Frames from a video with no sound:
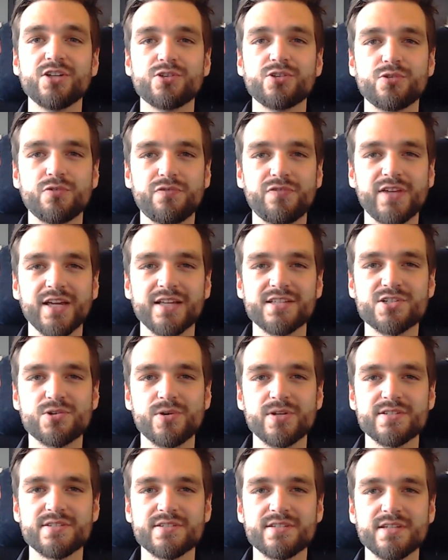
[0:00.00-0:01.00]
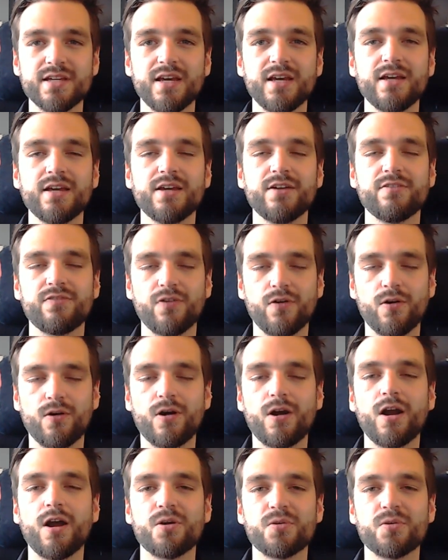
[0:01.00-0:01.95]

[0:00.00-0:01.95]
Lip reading: to fiat currency for